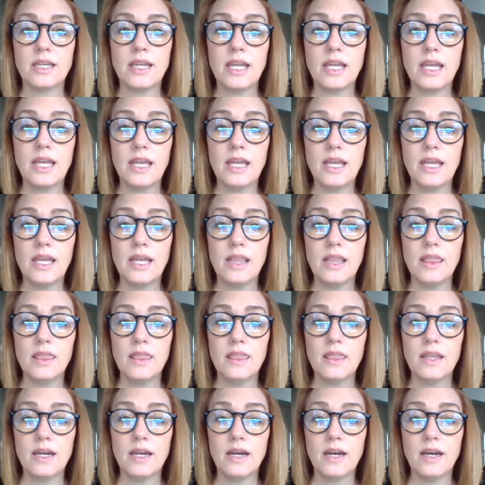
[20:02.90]

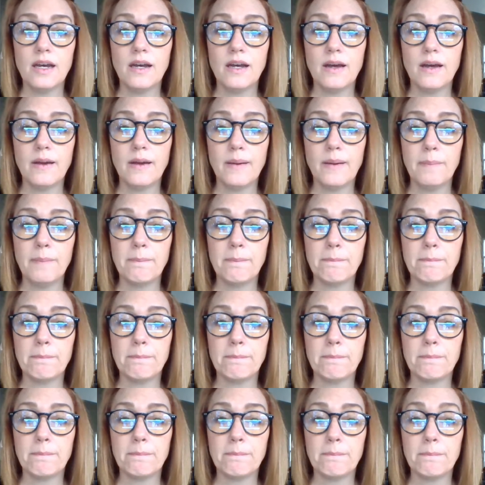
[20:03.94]
In the
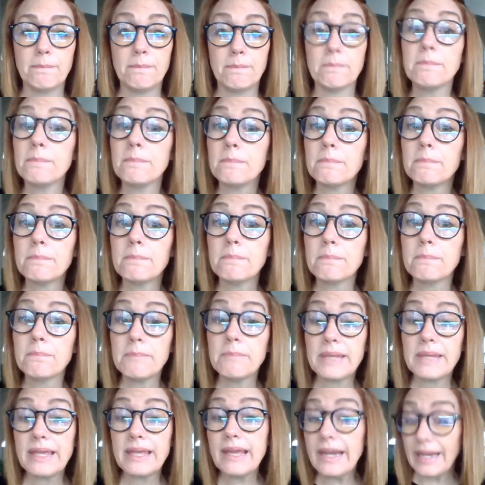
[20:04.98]

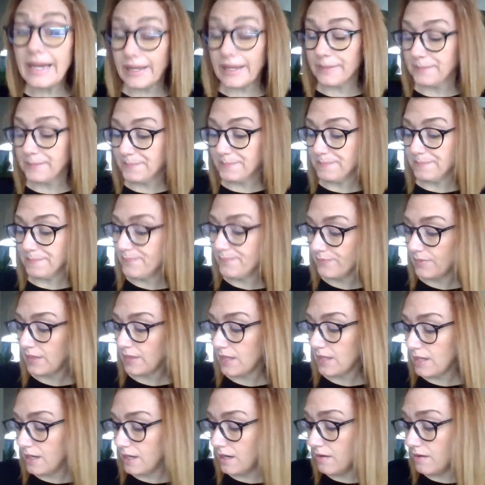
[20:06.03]
beginning.
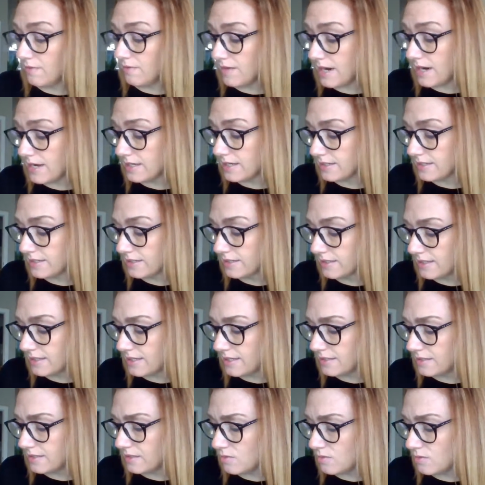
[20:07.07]
All right.
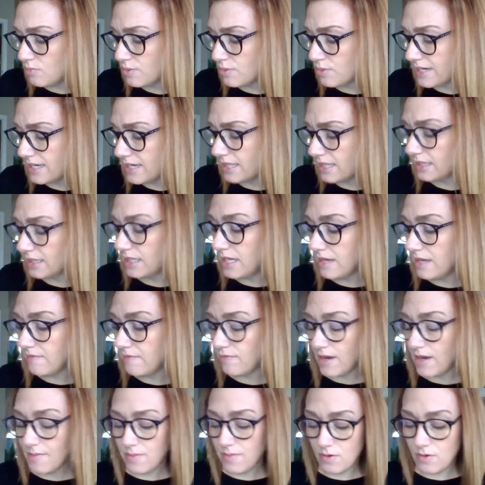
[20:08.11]
That's so pretty. I love
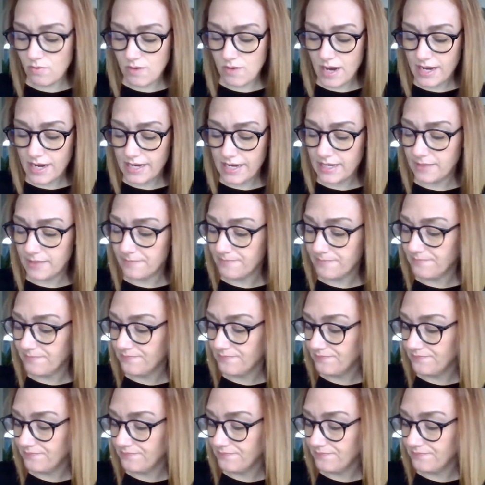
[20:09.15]
rainbow writing.